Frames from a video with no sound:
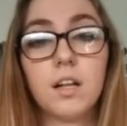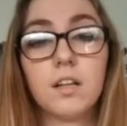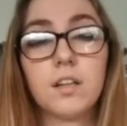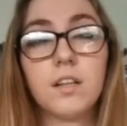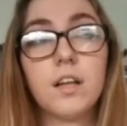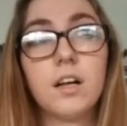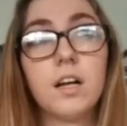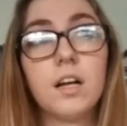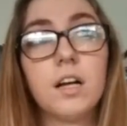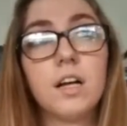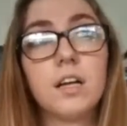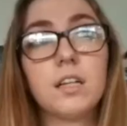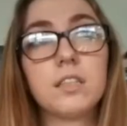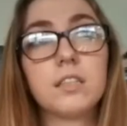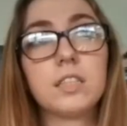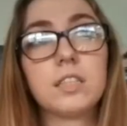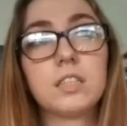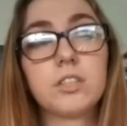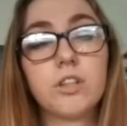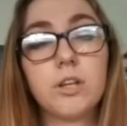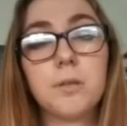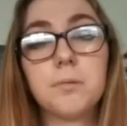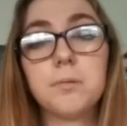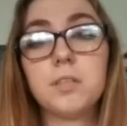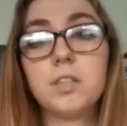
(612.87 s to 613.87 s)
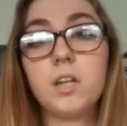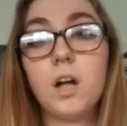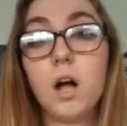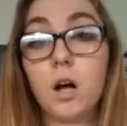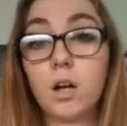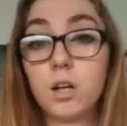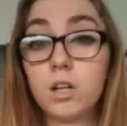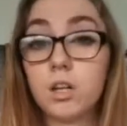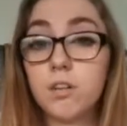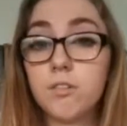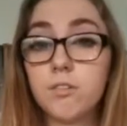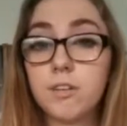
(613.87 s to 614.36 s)
The description
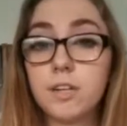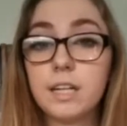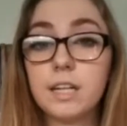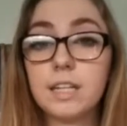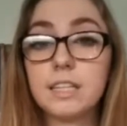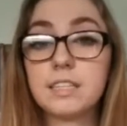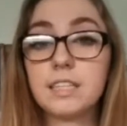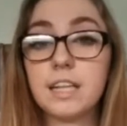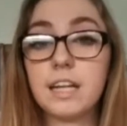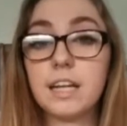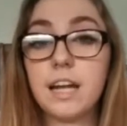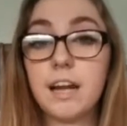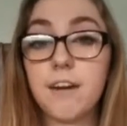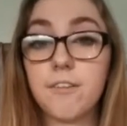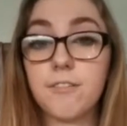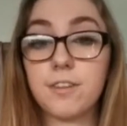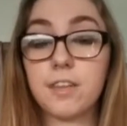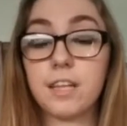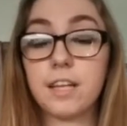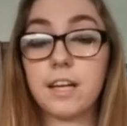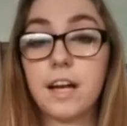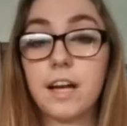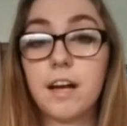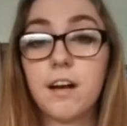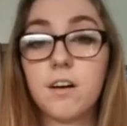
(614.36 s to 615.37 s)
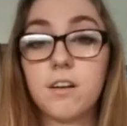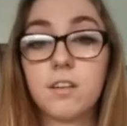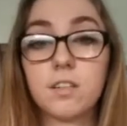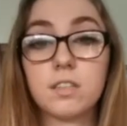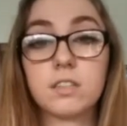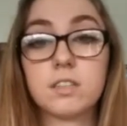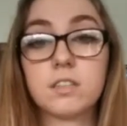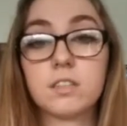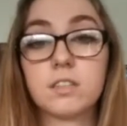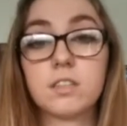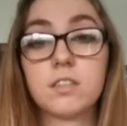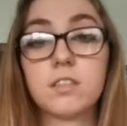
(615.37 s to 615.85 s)
on Goodreads and everything
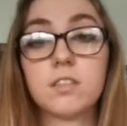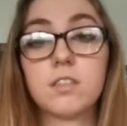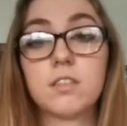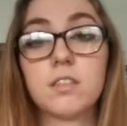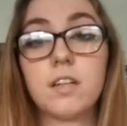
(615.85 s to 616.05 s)
else,